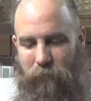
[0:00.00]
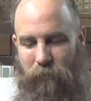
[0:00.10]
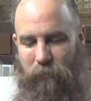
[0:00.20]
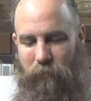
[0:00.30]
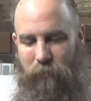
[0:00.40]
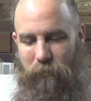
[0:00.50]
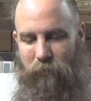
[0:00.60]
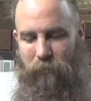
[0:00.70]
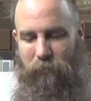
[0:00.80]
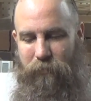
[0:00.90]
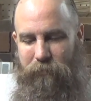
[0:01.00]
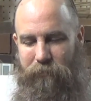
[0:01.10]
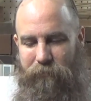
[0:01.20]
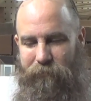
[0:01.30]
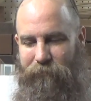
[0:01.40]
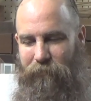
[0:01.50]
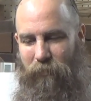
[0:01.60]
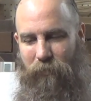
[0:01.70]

[no speech]